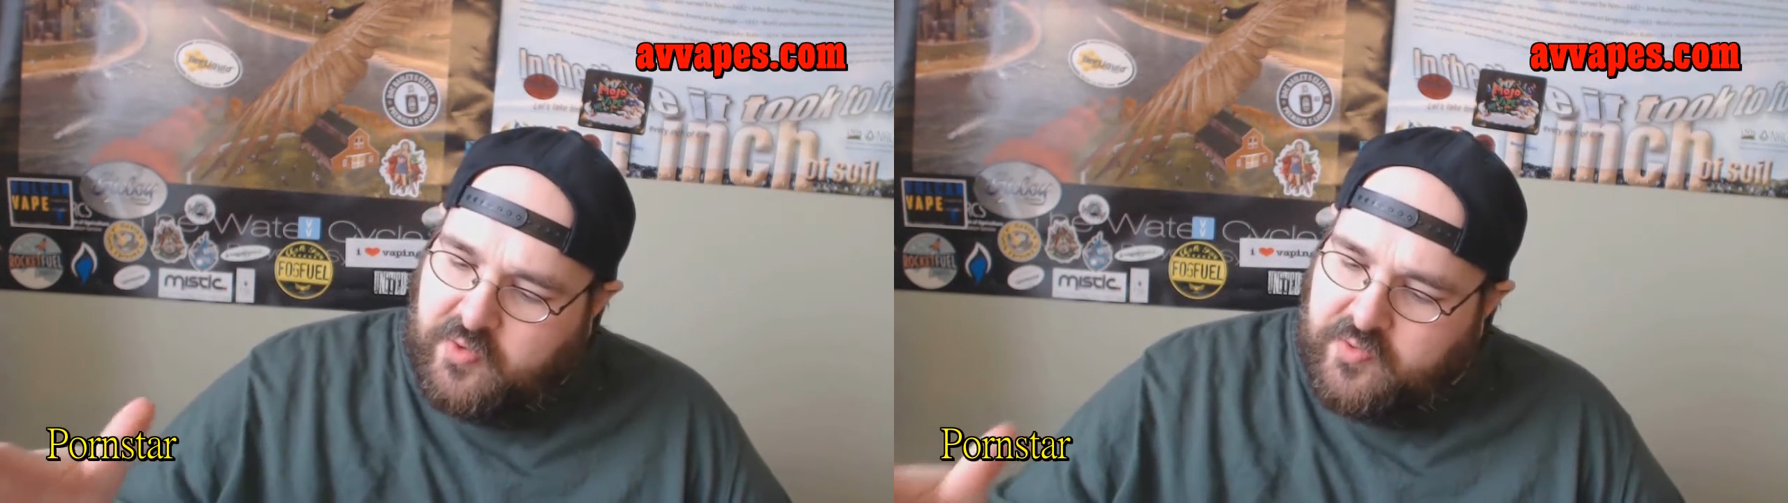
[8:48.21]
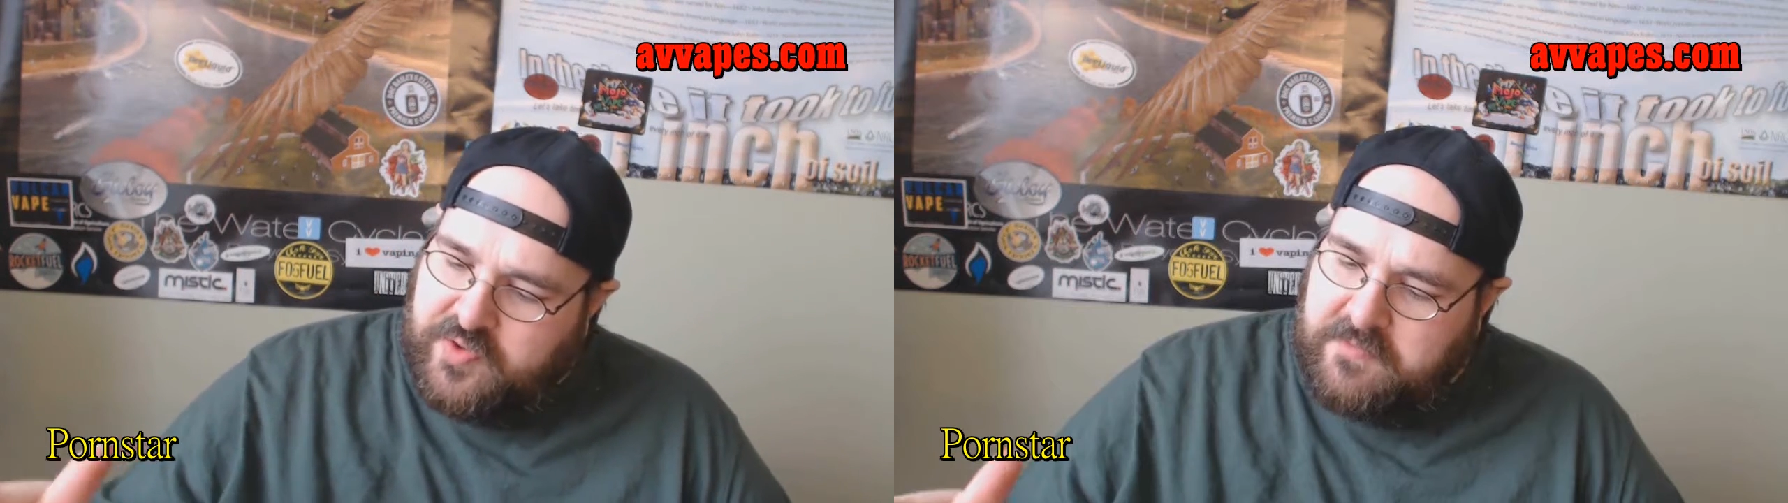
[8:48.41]

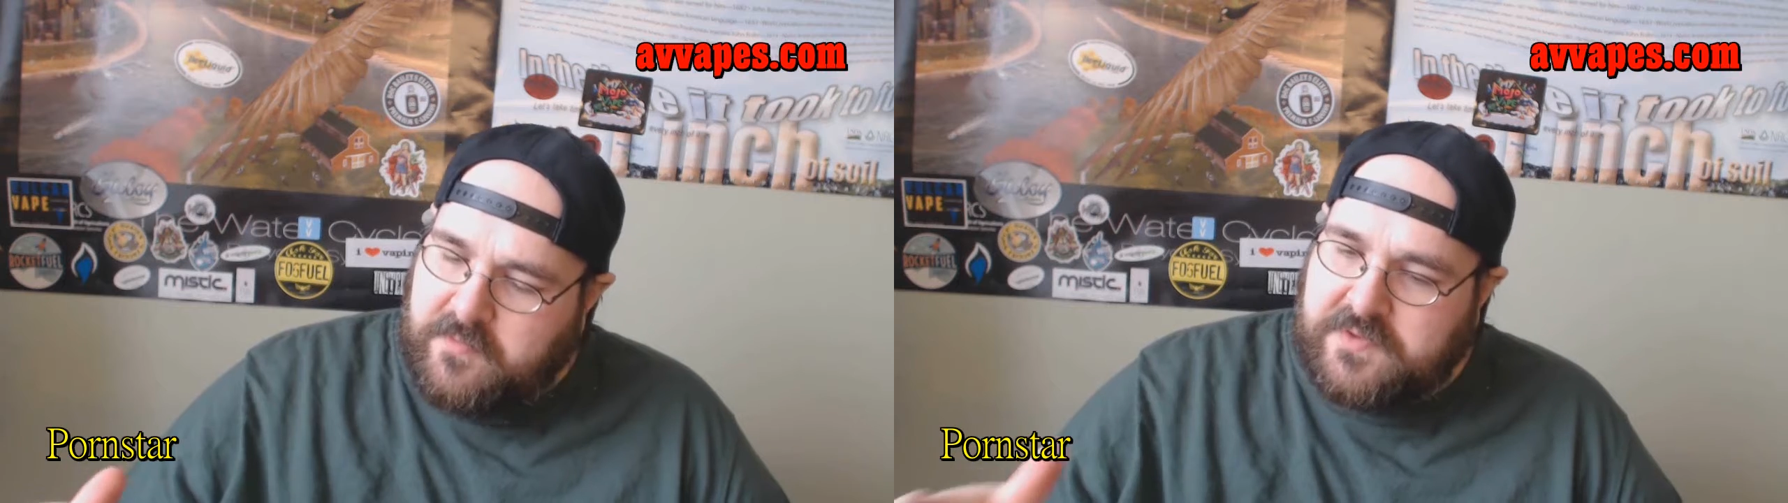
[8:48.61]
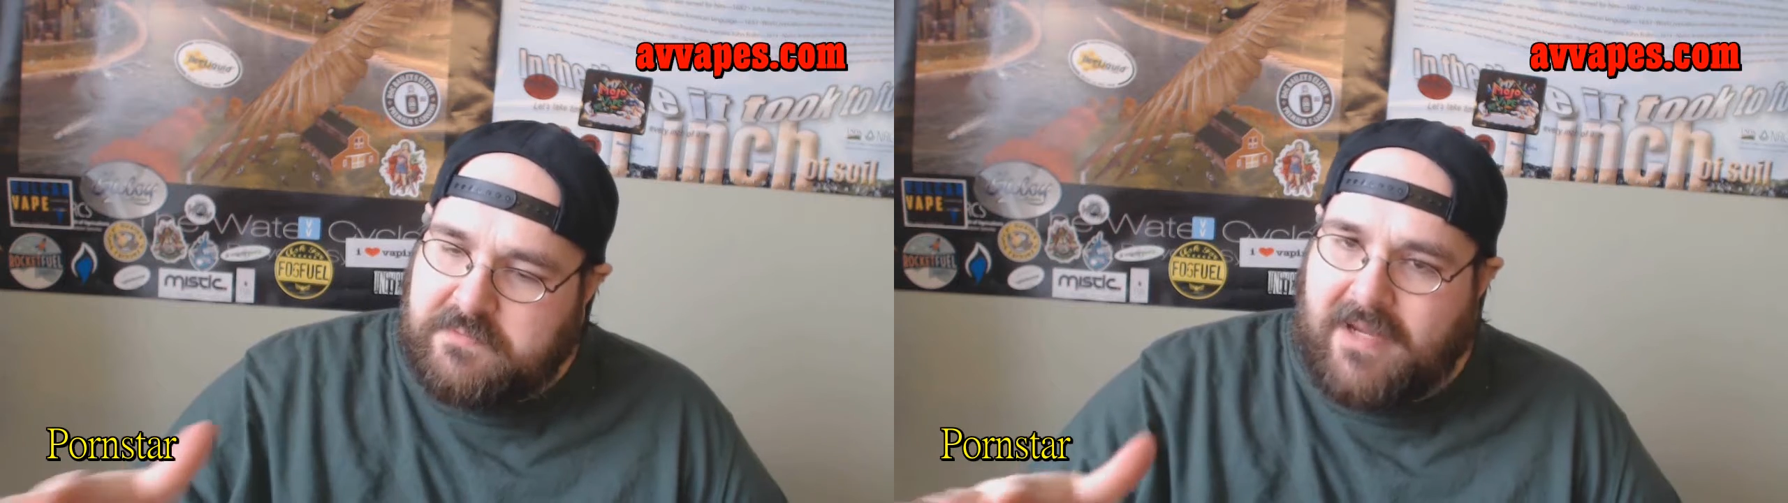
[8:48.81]

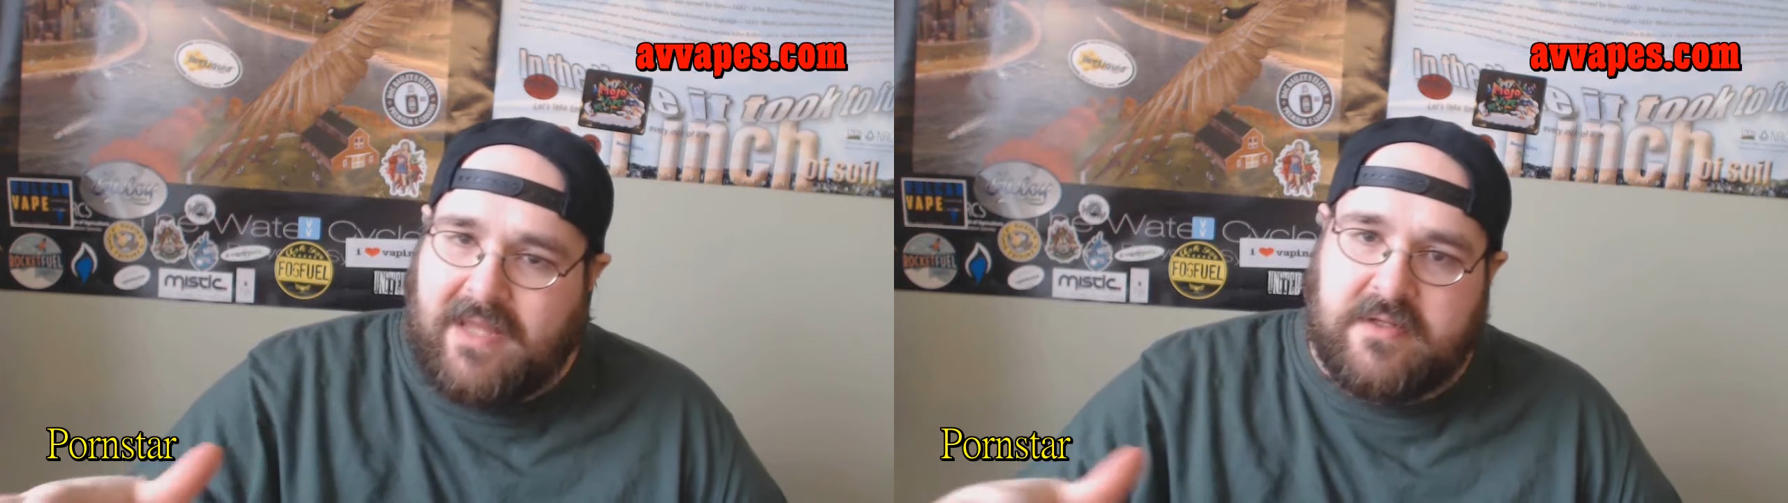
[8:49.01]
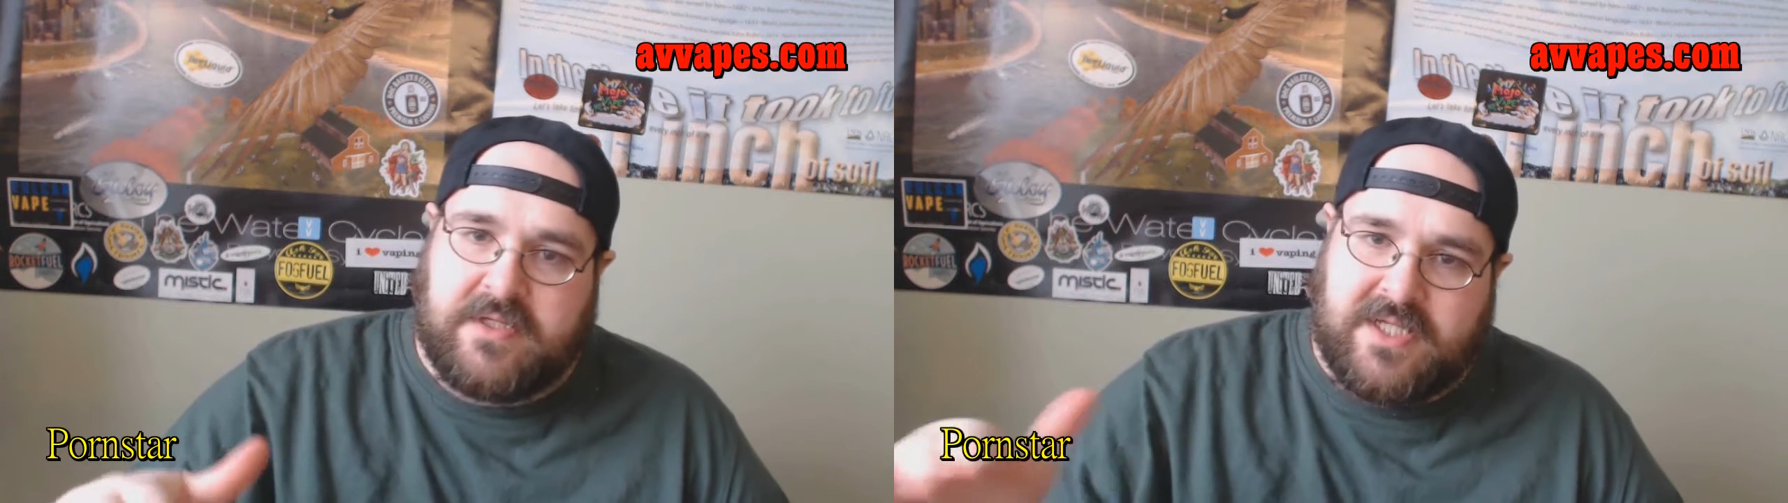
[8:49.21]
cream was
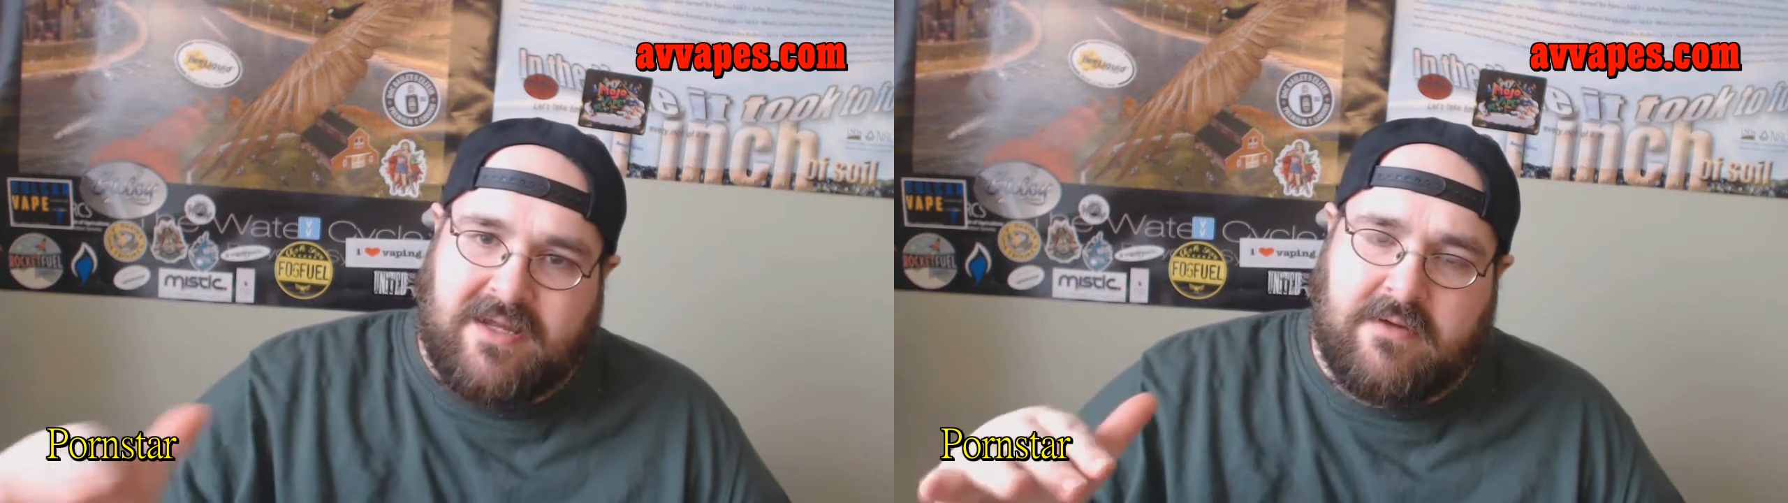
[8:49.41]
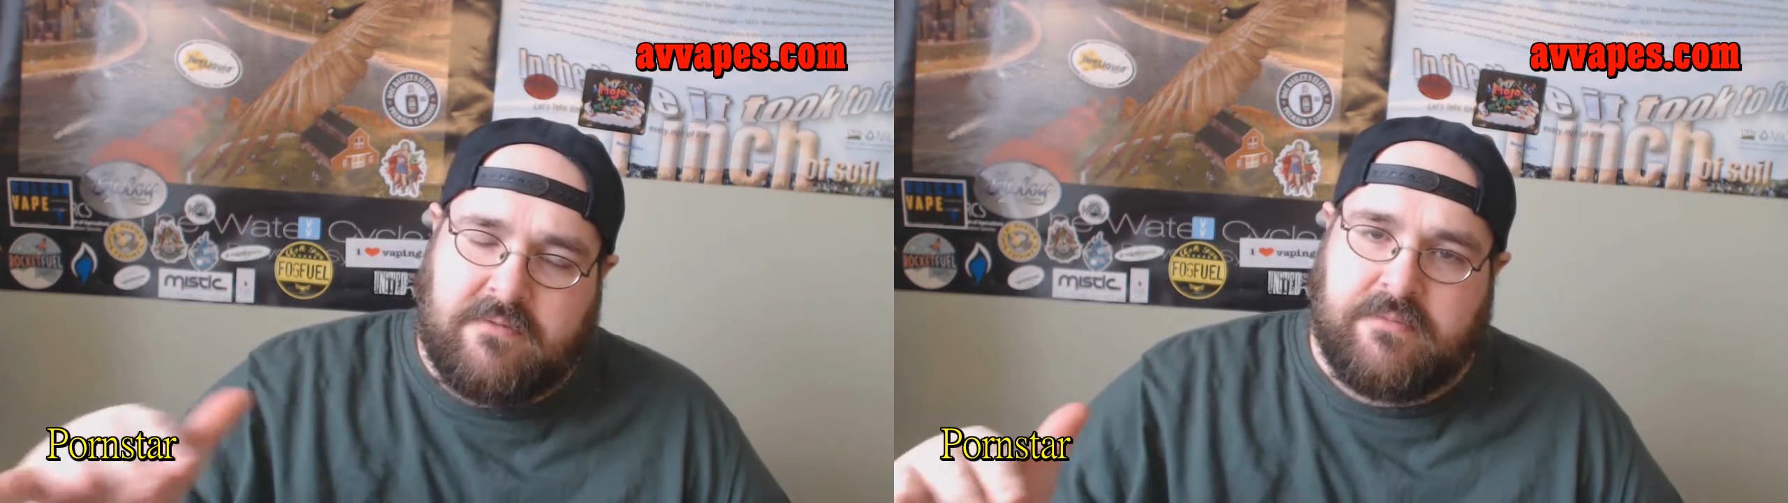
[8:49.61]

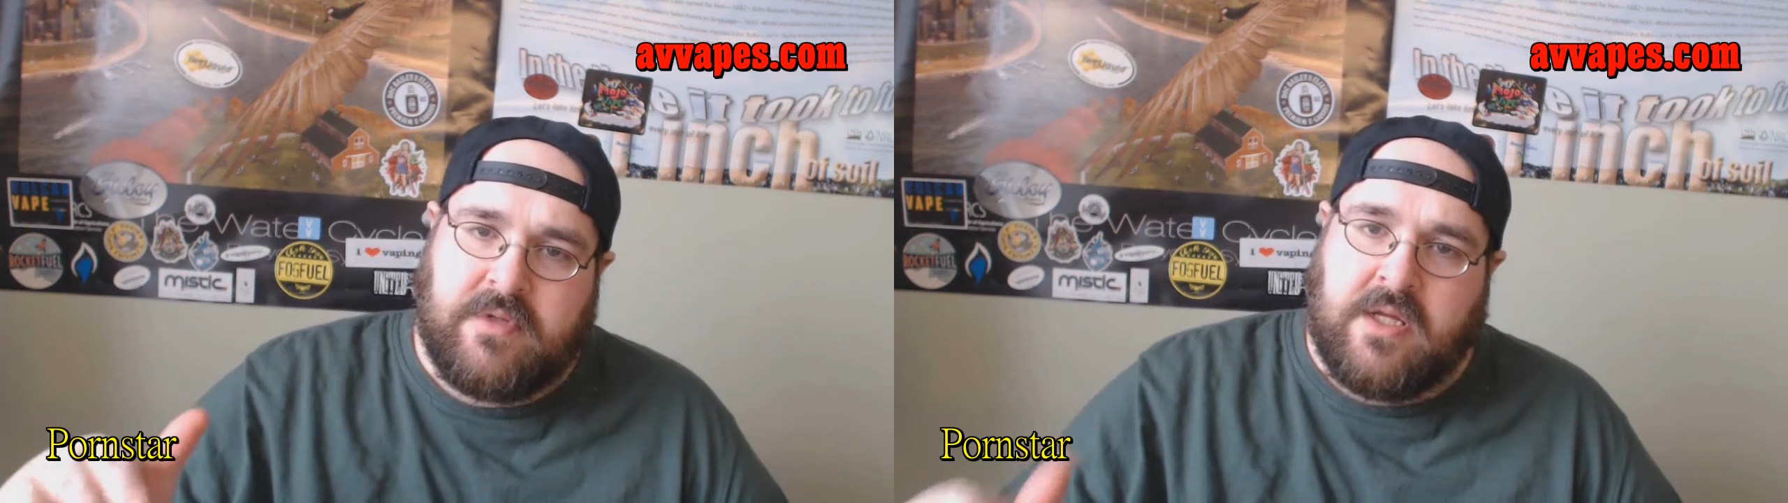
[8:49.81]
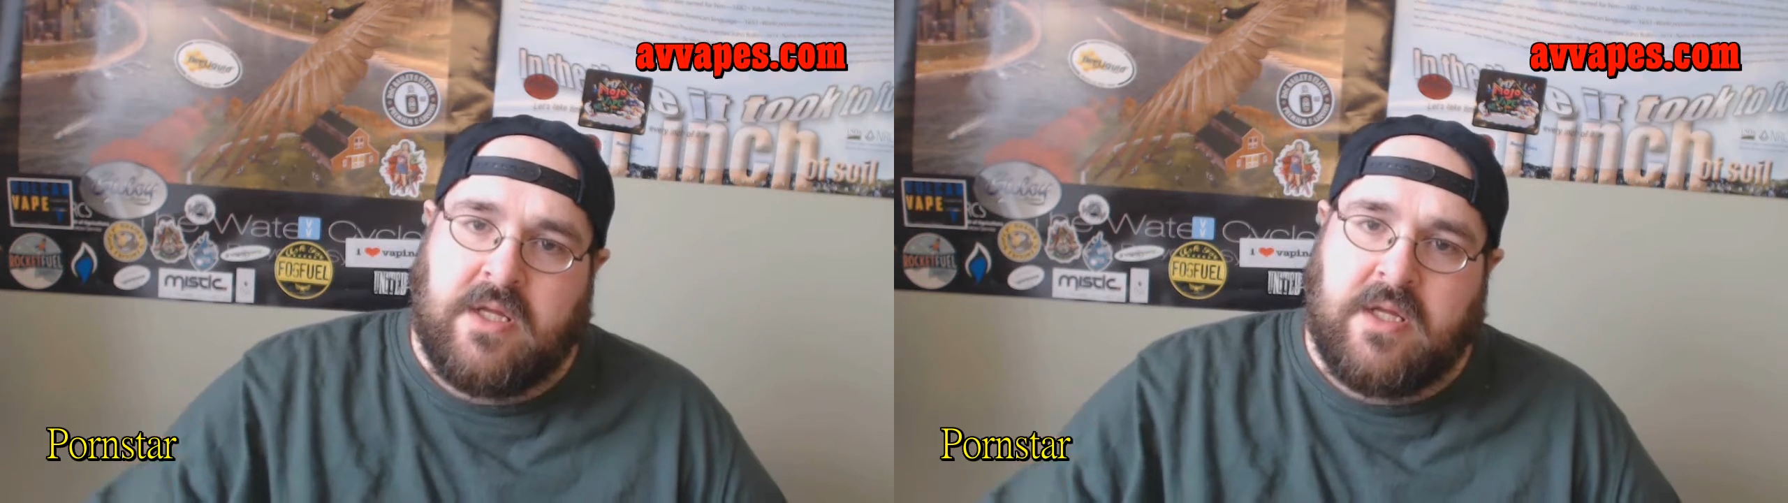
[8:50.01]
balanced out,